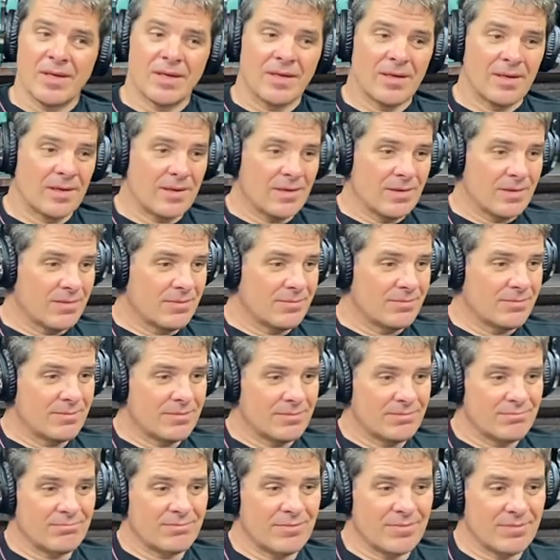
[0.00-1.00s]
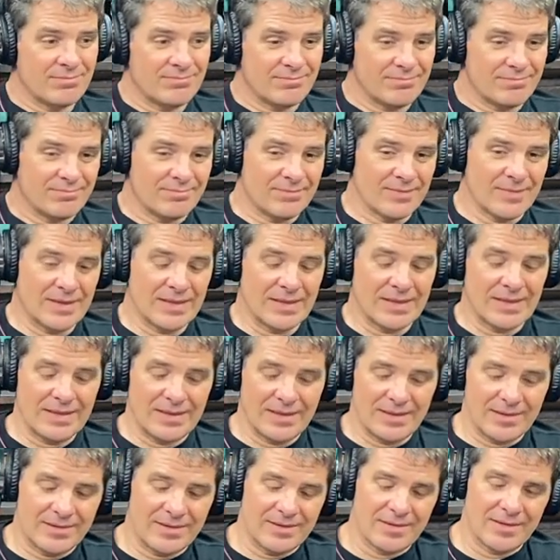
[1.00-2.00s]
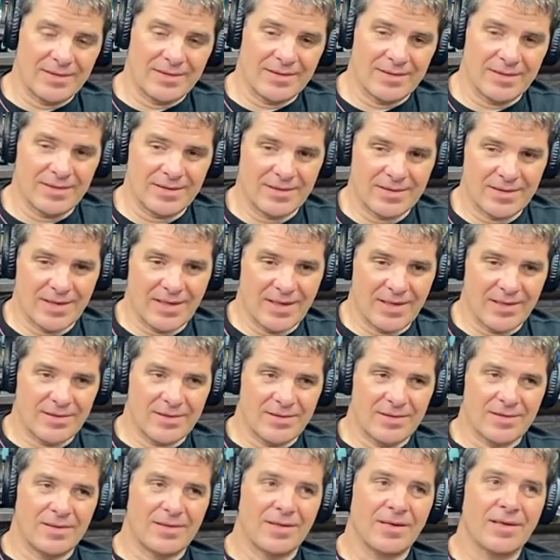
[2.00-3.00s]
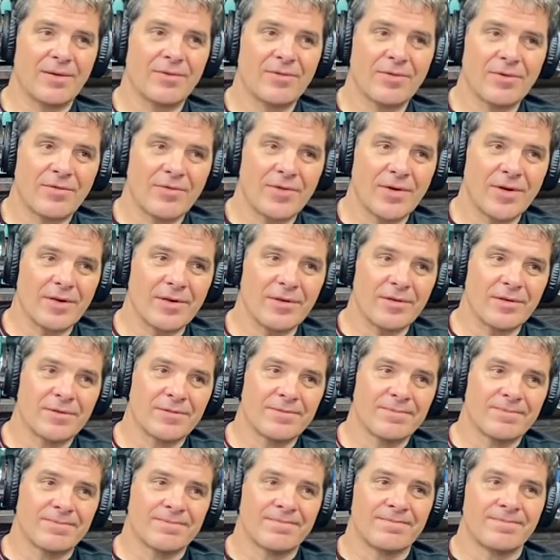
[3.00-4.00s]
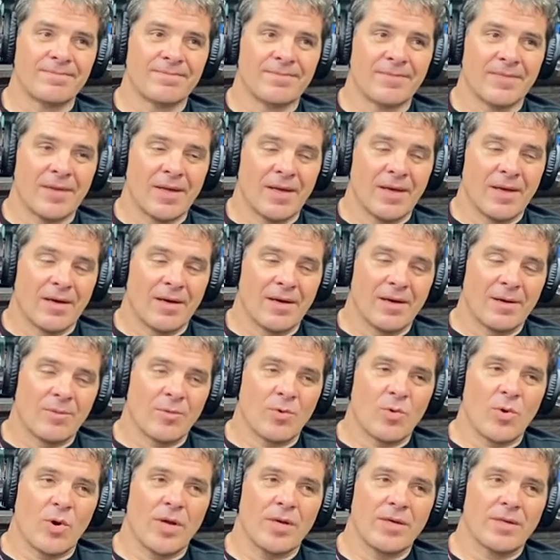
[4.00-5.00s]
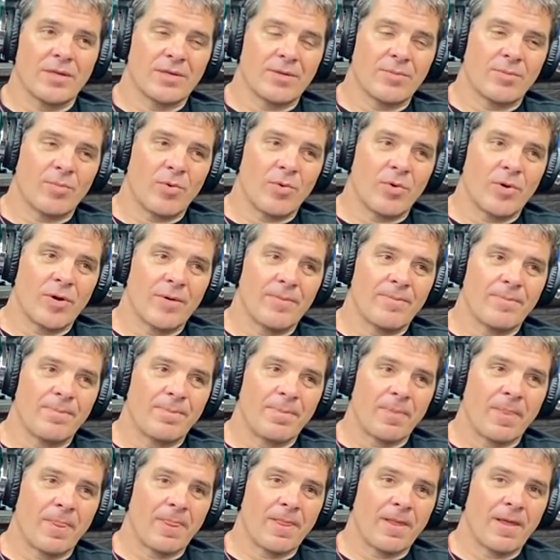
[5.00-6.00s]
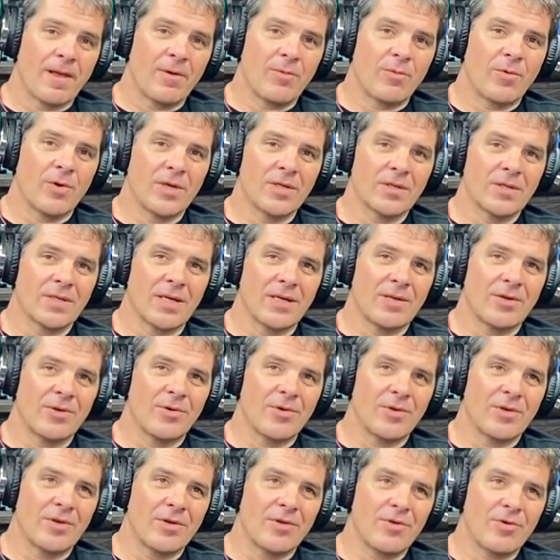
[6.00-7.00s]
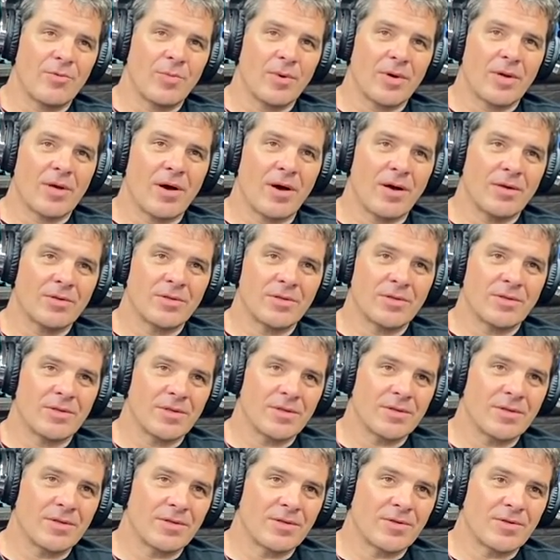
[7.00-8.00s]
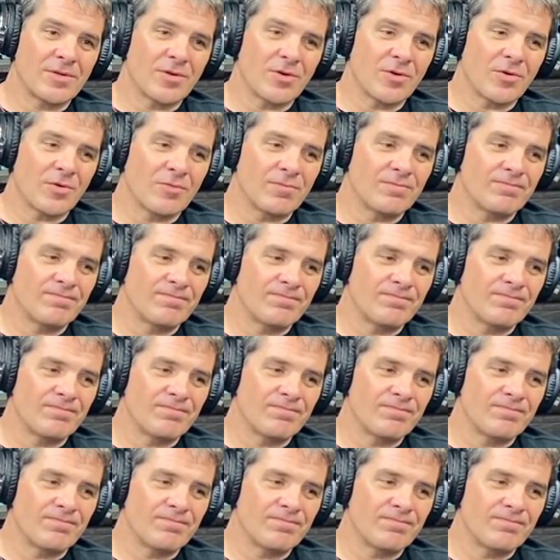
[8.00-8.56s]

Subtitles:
yeah, it's a sad state of affairs. I'm quite disappointed. And what does that do to the human consciousness and soul?